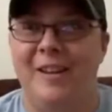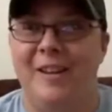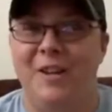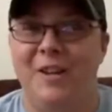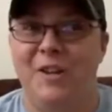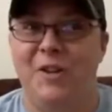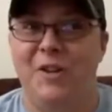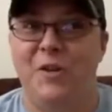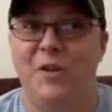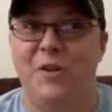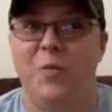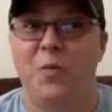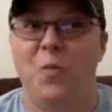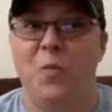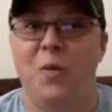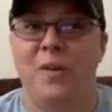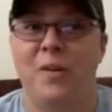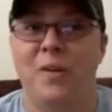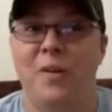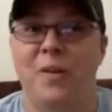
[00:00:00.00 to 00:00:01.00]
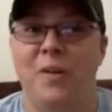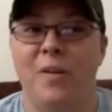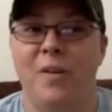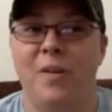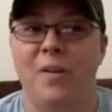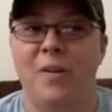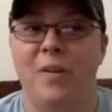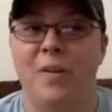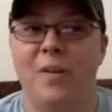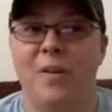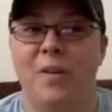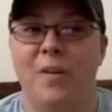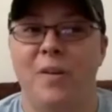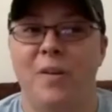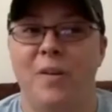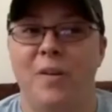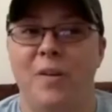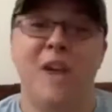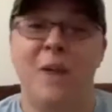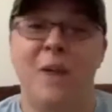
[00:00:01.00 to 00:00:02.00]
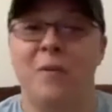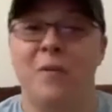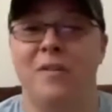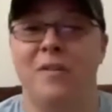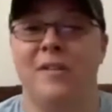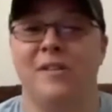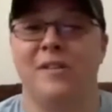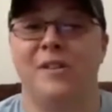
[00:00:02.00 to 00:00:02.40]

you wanted to just kind of chat with us,